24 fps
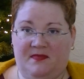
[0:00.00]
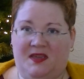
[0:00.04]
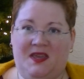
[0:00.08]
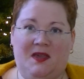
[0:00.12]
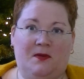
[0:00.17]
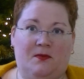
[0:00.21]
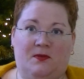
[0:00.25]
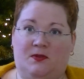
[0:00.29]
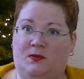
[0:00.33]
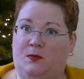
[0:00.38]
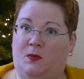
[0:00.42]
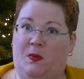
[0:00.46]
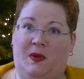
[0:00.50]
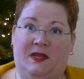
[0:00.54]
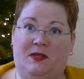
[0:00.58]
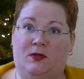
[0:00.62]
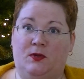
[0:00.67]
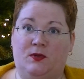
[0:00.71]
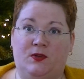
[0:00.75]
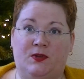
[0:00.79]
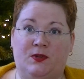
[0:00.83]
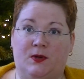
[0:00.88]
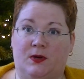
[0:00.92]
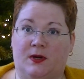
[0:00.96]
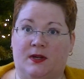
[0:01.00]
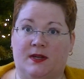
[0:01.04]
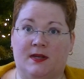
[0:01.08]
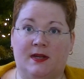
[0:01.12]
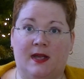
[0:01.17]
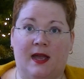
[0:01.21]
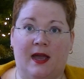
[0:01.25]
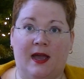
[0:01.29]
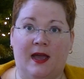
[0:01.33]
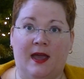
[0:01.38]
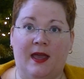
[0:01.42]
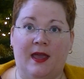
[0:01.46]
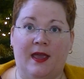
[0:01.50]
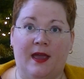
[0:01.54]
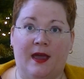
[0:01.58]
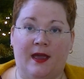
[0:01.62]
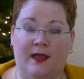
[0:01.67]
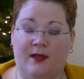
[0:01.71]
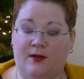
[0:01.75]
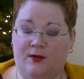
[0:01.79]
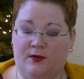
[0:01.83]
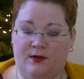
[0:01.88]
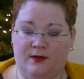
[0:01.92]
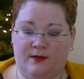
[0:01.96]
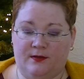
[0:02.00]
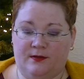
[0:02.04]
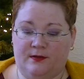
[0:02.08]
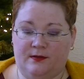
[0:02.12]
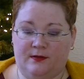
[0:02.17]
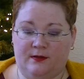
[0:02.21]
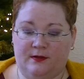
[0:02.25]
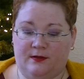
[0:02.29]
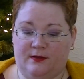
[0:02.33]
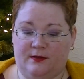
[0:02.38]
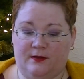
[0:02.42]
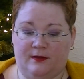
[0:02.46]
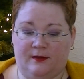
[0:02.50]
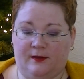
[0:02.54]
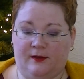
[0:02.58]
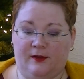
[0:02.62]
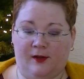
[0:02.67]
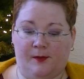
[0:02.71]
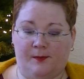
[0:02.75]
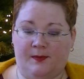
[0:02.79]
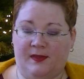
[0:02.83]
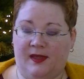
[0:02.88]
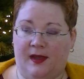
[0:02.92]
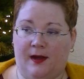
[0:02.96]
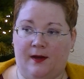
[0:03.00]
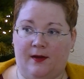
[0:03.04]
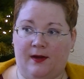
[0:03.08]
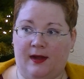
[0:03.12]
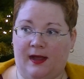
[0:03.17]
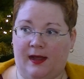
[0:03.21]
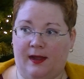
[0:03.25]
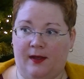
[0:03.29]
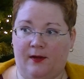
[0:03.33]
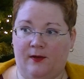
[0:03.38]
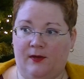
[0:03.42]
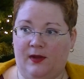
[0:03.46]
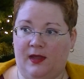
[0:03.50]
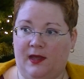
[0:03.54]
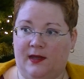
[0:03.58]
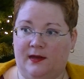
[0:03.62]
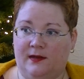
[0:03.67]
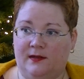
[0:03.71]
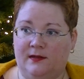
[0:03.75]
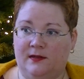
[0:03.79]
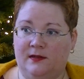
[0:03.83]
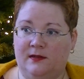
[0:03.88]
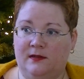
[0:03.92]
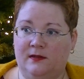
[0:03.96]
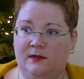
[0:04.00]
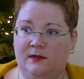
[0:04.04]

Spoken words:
it was way too short. I couldn't just stop there. I only had